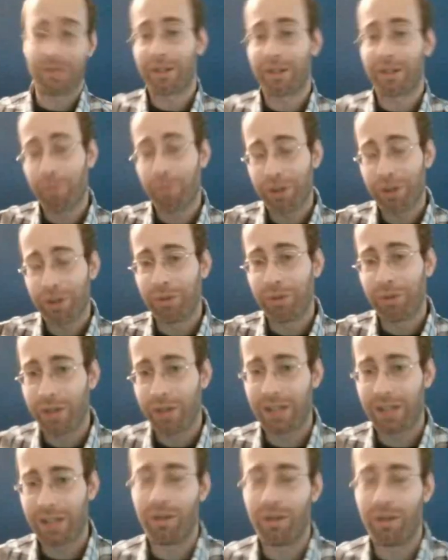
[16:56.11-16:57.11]
That's a pretty cool
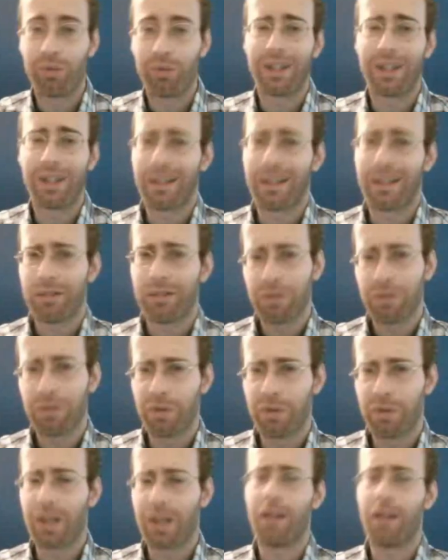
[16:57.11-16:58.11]
thing you don't really get to
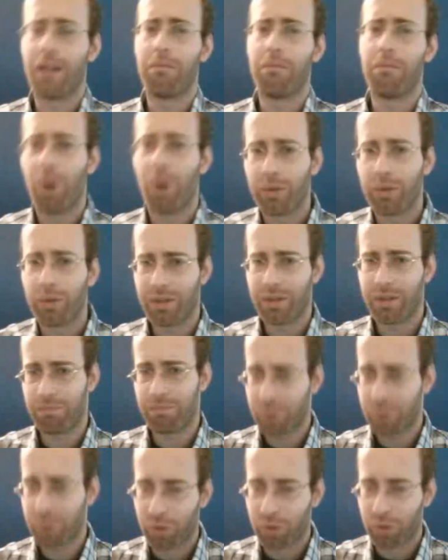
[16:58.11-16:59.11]
do in most
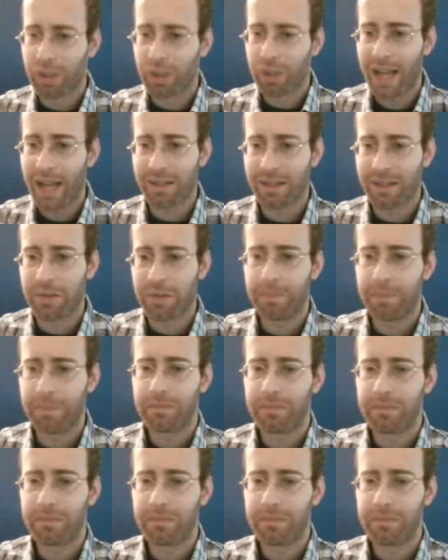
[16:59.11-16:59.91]
school classes.